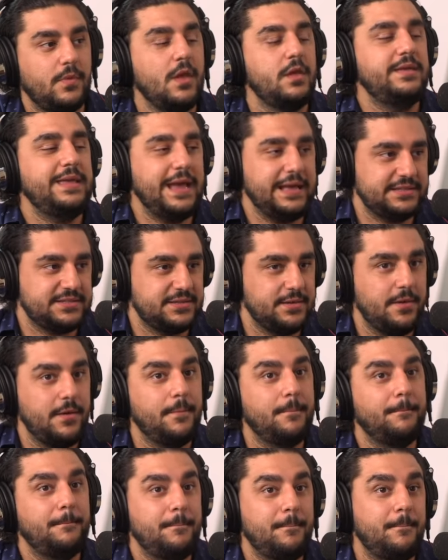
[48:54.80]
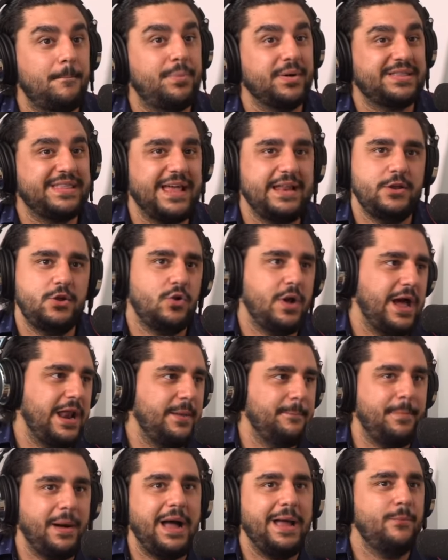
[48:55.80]
Yes, but then you got to
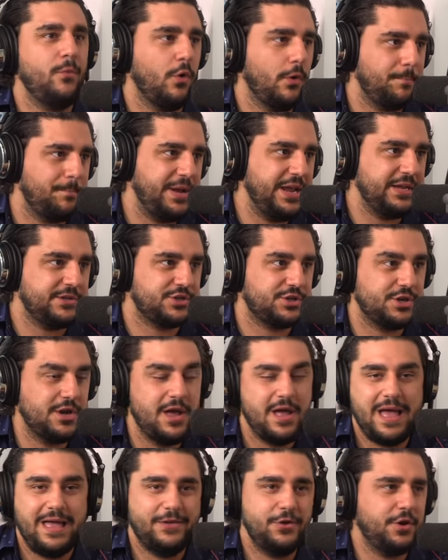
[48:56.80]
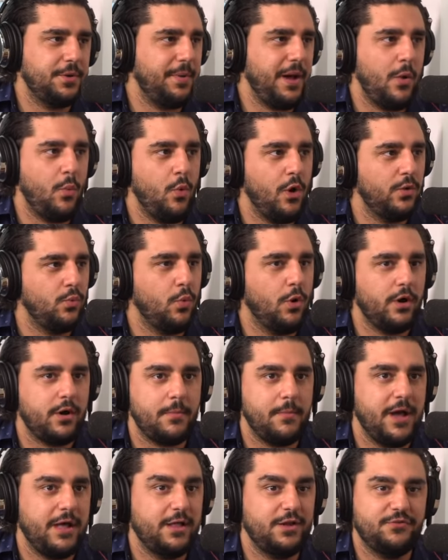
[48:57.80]
buy more peach. You could buy one
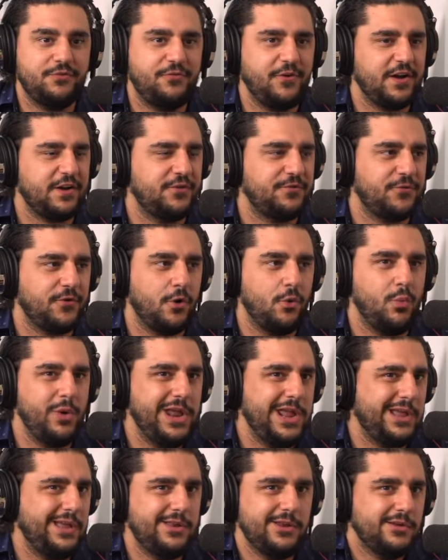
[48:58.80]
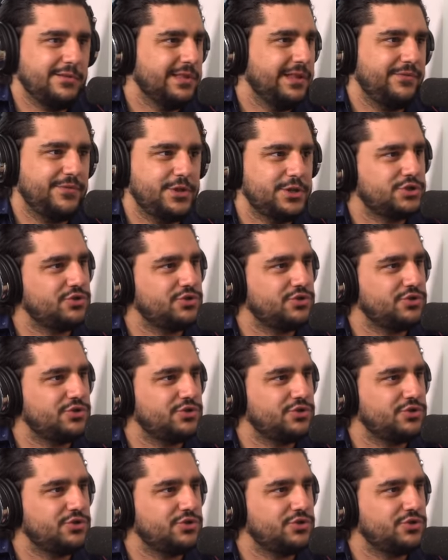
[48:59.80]
watermelon, fuck it for a week, and you're living the